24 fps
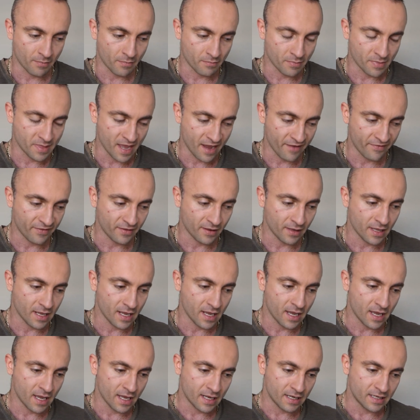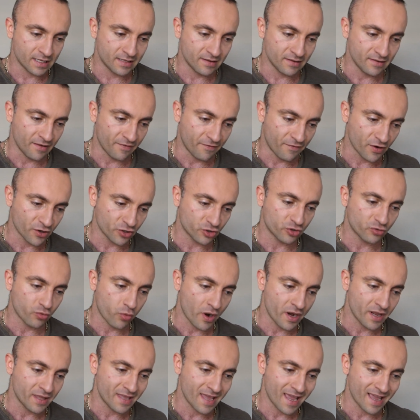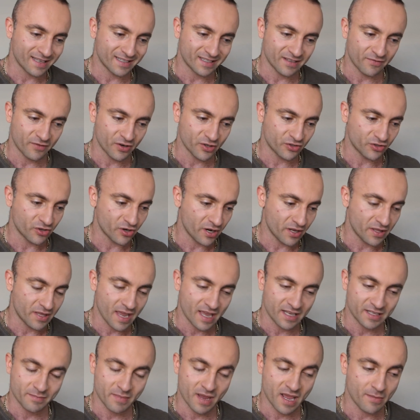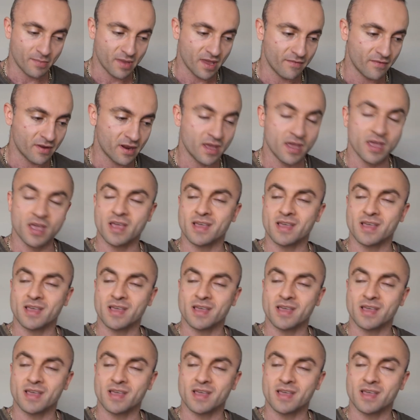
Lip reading: Definitely the first 20 tests, the first 30 tests, maybe even,